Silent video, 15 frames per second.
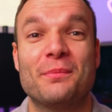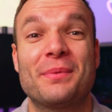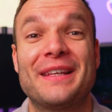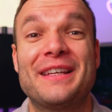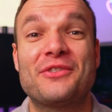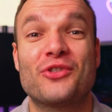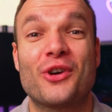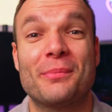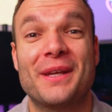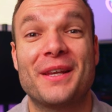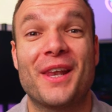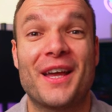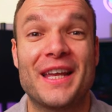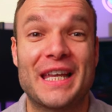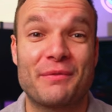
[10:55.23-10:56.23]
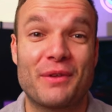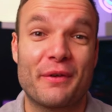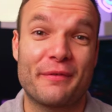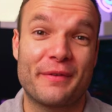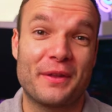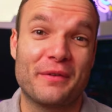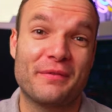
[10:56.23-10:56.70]
Please drop me a like if you
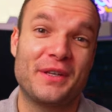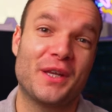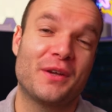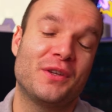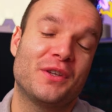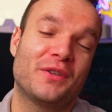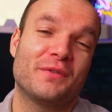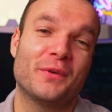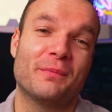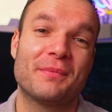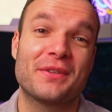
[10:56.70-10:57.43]
found the video useful.